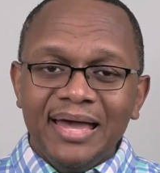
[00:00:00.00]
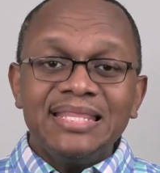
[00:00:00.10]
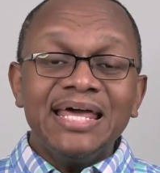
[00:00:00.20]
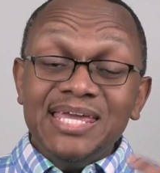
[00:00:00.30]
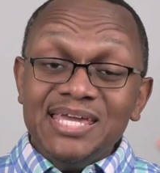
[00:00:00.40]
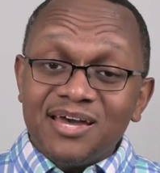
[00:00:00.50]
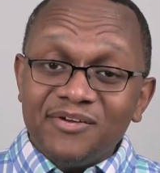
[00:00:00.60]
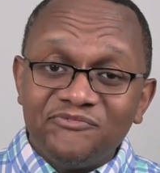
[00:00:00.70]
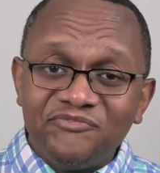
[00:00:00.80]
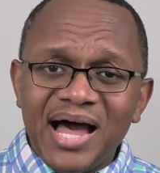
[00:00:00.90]
that he
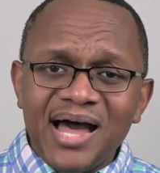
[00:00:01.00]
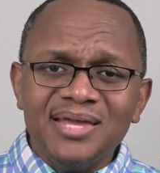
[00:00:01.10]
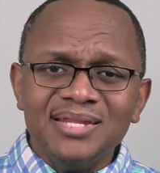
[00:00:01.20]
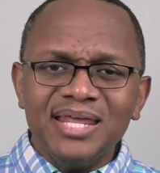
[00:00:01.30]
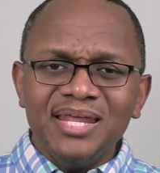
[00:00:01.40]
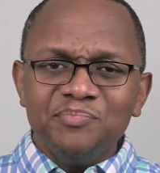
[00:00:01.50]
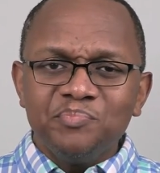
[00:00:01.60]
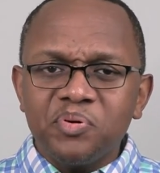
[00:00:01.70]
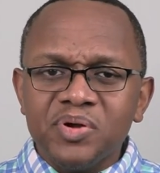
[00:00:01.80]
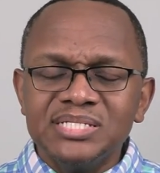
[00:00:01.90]
confined and
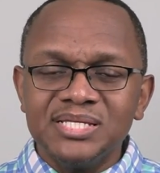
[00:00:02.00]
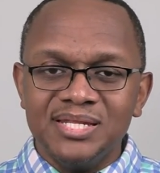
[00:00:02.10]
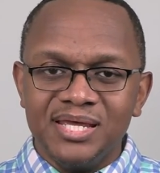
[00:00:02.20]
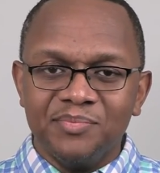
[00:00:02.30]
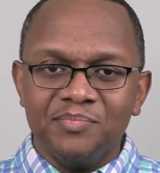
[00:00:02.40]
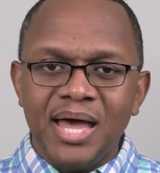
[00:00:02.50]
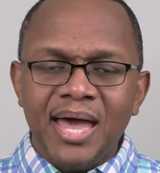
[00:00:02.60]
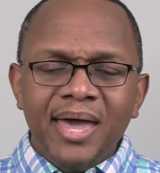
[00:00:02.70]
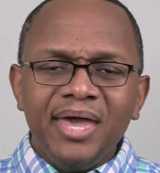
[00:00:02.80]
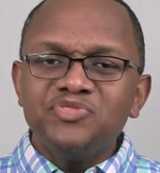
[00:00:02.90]
imprisoned him
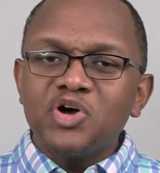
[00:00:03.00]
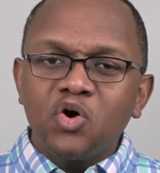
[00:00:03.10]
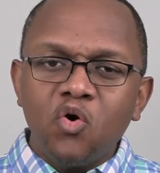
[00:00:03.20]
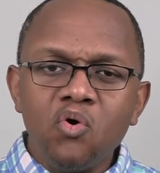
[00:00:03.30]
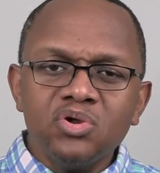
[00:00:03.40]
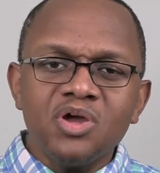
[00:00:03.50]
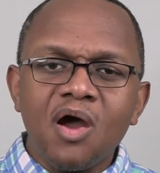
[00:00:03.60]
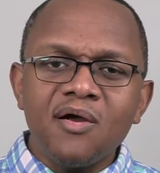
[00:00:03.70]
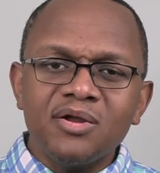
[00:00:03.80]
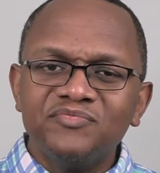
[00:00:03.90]
in the
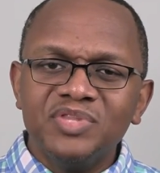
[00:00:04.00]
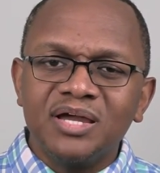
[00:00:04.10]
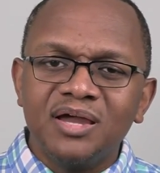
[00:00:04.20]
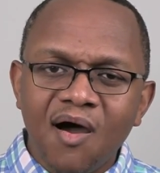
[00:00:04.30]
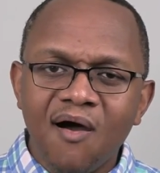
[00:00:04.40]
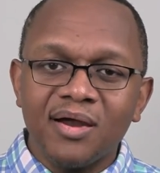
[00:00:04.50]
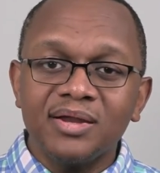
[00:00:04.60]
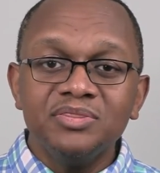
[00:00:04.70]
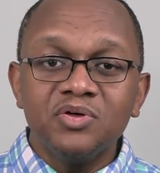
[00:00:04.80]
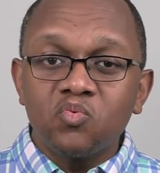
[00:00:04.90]
courtyard of the
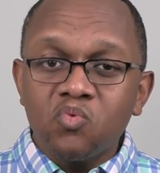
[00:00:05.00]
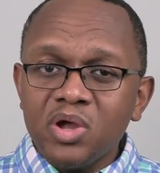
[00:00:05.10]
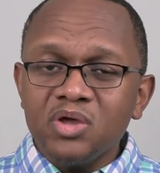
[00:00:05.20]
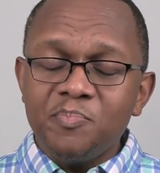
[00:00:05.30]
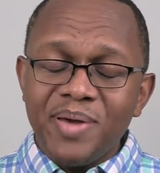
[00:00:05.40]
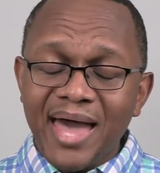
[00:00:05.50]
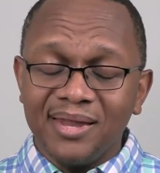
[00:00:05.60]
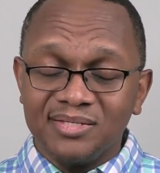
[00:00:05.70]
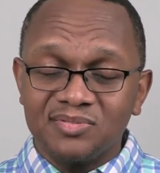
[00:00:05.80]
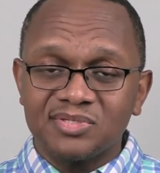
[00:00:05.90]
guard in the royal
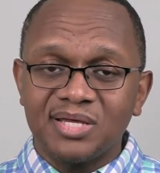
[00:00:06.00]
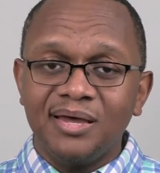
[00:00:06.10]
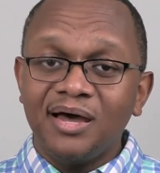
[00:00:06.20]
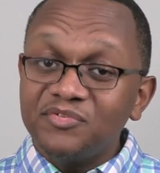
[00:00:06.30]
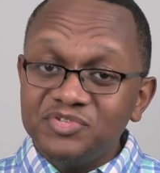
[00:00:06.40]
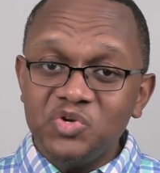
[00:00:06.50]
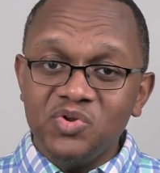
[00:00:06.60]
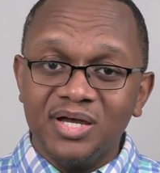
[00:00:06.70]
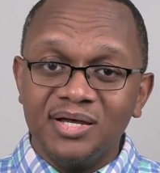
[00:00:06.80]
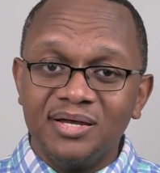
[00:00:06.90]
palace of
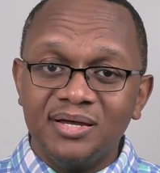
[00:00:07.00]
Judah